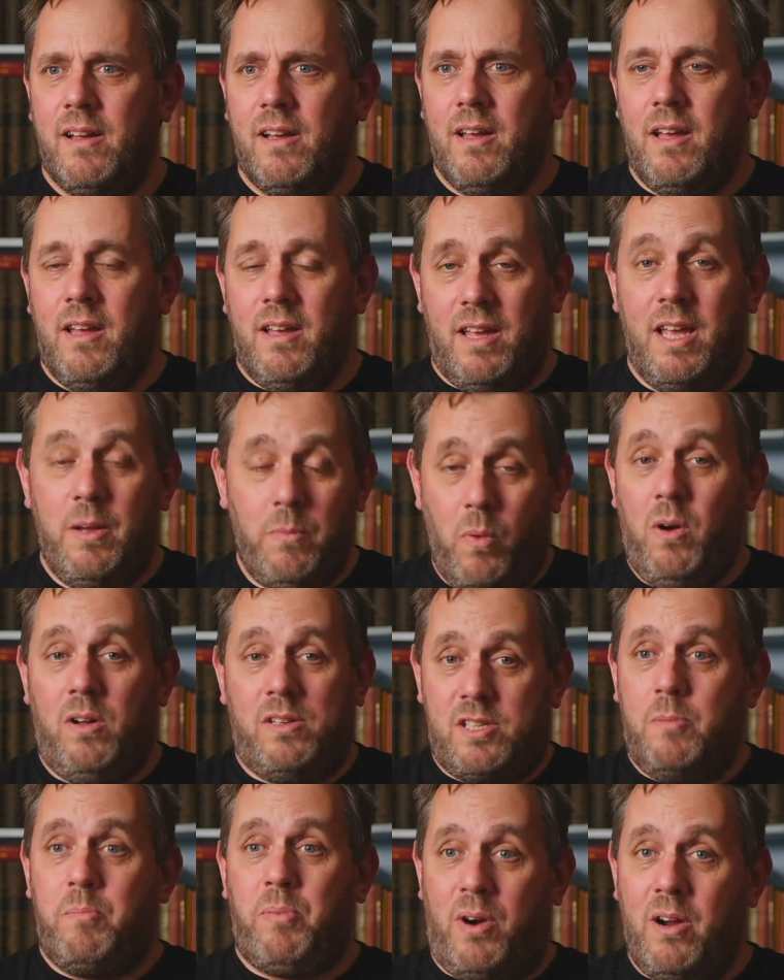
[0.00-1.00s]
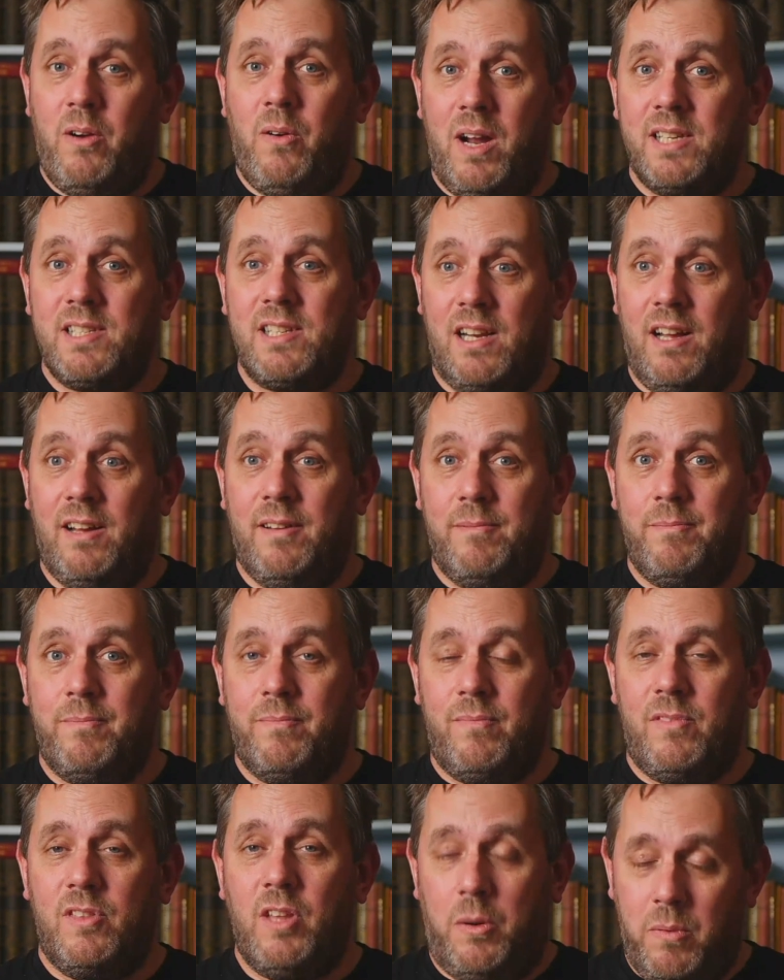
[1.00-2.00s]
He was a pro wrestler
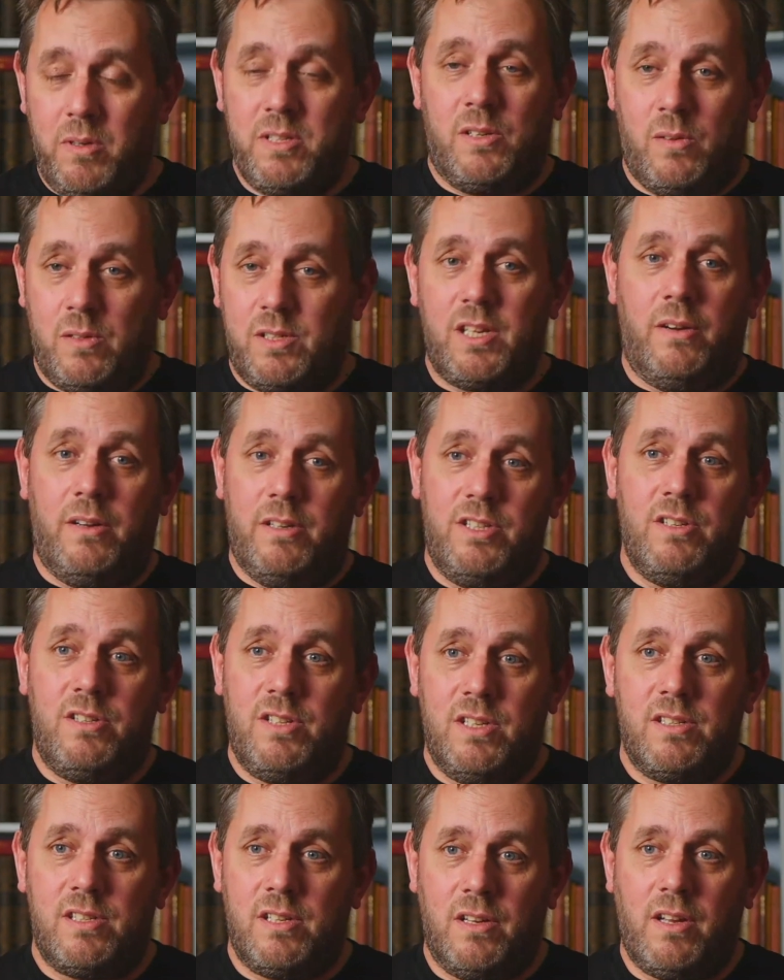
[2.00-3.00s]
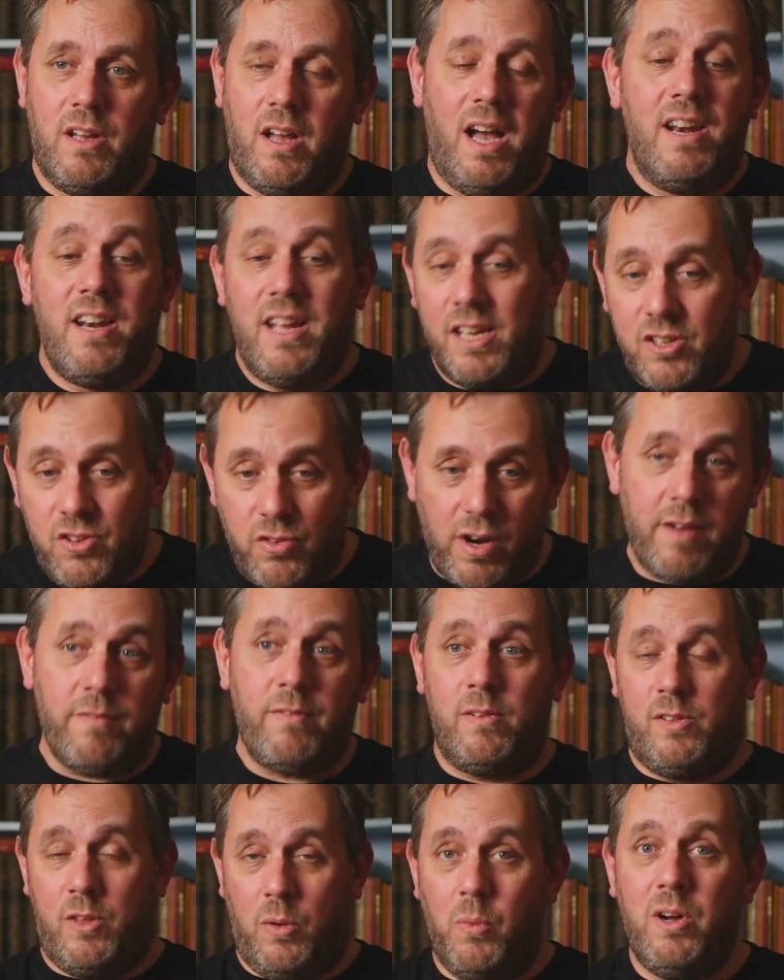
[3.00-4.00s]
that was also a jiu-jitsu guy, and he traveled
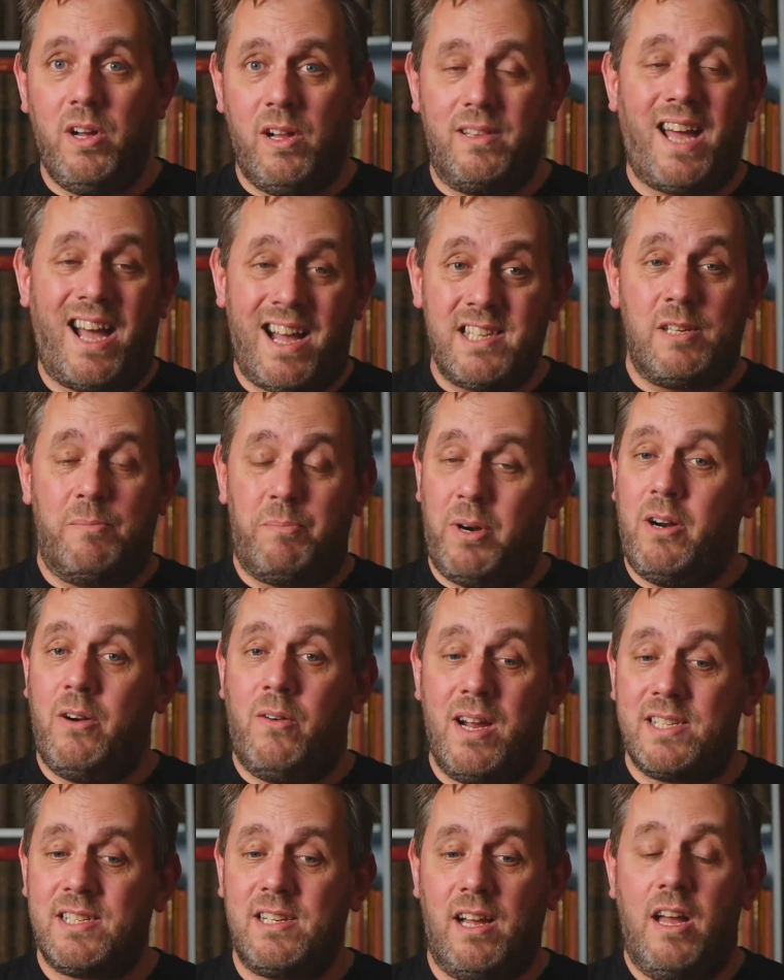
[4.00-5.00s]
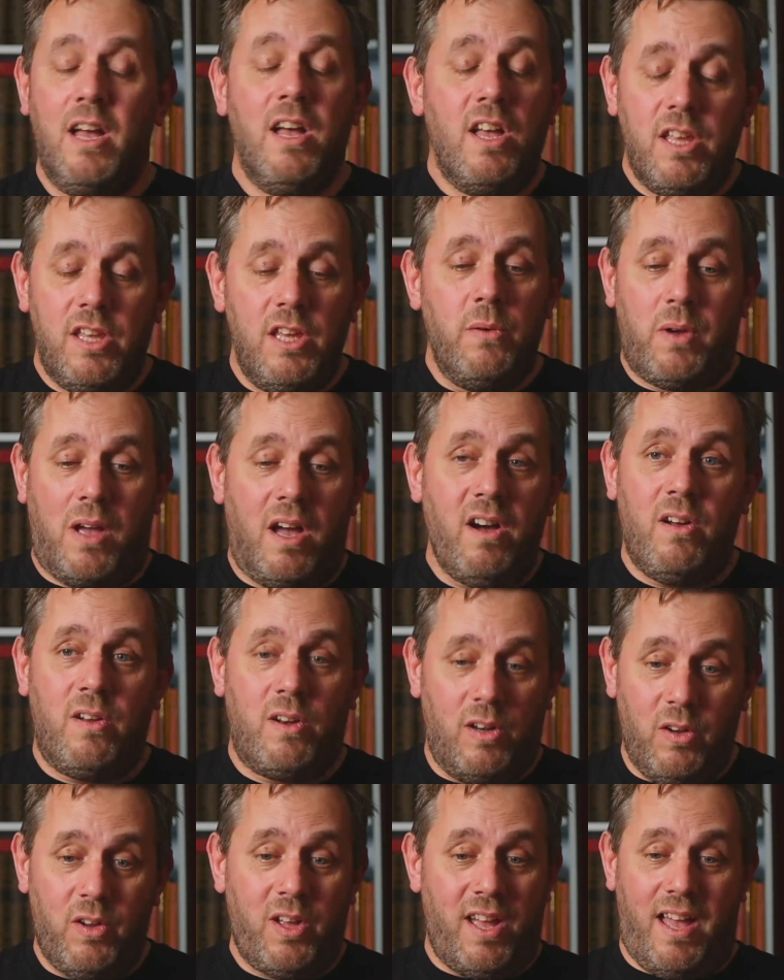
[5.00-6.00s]
the world as a pro wrestler. You can't
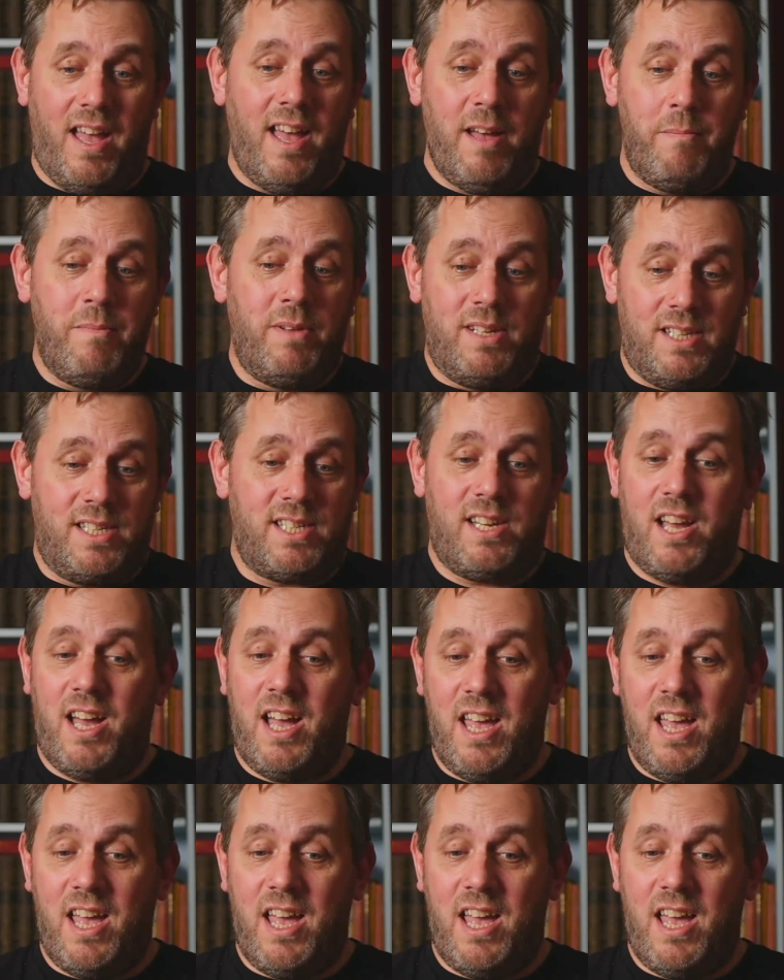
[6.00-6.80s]
look at him and say,